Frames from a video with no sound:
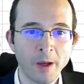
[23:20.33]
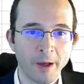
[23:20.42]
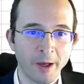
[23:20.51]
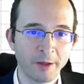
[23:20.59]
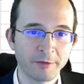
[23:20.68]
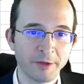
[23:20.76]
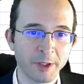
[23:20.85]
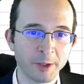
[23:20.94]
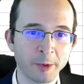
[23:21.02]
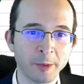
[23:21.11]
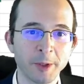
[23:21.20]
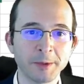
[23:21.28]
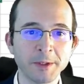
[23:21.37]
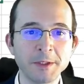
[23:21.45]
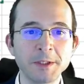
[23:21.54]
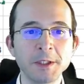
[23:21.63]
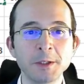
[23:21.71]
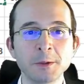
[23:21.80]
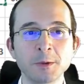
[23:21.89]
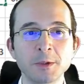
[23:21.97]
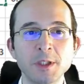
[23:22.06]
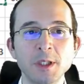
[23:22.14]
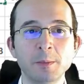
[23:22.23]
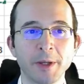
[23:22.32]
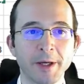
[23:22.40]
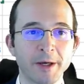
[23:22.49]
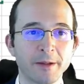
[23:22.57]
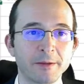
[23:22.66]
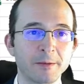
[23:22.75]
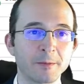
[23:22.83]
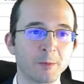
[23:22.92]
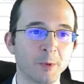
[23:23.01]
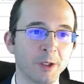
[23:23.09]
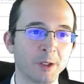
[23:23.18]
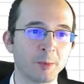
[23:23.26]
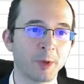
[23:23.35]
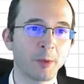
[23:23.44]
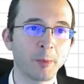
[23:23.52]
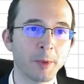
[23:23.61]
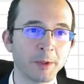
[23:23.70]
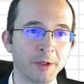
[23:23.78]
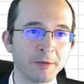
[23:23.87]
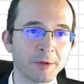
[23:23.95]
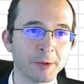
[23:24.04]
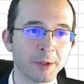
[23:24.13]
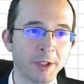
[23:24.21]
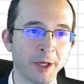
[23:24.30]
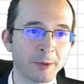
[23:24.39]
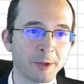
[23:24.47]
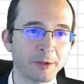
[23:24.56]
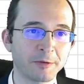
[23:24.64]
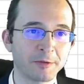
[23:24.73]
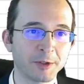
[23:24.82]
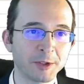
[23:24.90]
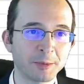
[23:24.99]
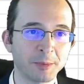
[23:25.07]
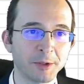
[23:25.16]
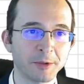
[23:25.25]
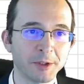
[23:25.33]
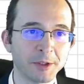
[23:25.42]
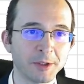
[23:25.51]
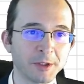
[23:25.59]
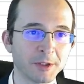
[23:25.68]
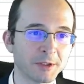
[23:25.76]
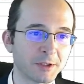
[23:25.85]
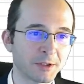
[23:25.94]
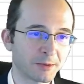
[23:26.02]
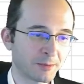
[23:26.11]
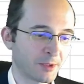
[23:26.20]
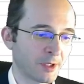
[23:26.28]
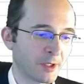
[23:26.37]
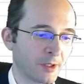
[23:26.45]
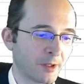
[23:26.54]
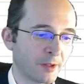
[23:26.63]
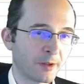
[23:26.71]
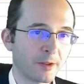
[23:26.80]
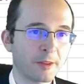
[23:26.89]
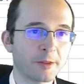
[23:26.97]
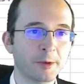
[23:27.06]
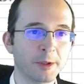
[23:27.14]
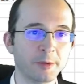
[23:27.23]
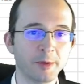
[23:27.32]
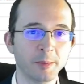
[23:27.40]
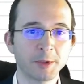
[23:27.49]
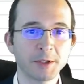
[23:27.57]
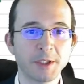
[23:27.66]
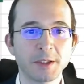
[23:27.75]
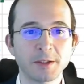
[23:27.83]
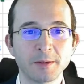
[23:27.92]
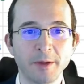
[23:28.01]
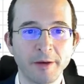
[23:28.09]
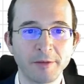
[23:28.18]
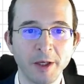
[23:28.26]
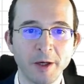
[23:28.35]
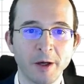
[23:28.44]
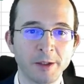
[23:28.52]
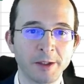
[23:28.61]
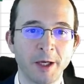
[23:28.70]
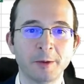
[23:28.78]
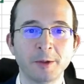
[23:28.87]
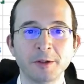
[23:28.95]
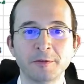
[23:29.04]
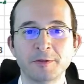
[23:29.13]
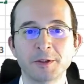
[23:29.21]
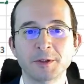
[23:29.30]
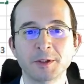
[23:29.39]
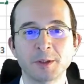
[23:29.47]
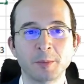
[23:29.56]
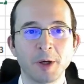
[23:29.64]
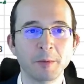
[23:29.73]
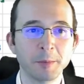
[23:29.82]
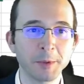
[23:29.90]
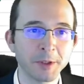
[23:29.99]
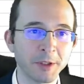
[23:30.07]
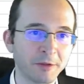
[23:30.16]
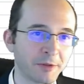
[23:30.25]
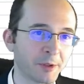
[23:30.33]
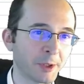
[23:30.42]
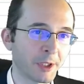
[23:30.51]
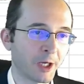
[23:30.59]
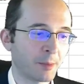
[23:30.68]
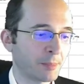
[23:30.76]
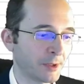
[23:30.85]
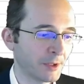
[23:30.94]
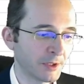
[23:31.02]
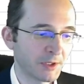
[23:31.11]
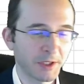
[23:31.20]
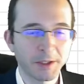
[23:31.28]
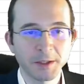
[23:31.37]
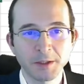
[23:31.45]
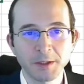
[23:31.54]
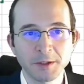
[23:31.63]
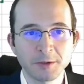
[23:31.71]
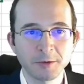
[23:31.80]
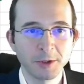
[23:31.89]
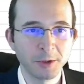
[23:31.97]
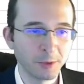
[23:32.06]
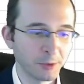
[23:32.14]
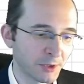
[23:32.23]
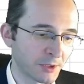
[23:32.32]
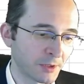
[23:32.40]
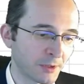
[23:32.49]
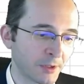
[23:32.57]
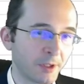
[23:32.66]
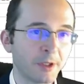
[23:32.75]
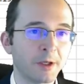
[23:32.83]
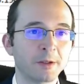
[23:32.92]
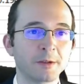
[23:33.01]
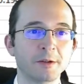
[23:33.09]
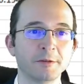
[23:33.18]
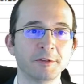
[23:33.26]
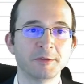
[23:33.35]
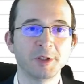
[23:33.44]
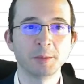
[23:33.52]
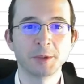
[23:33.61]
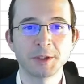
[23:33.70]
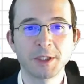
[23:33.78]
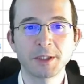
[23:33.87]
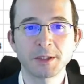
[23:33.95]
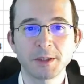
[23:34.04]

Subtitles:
And finally, what about the DUD path? Well, the probability of going down in the first period is 33%. Having gone down in the first, the probability of going up in the second is reduced to 50%.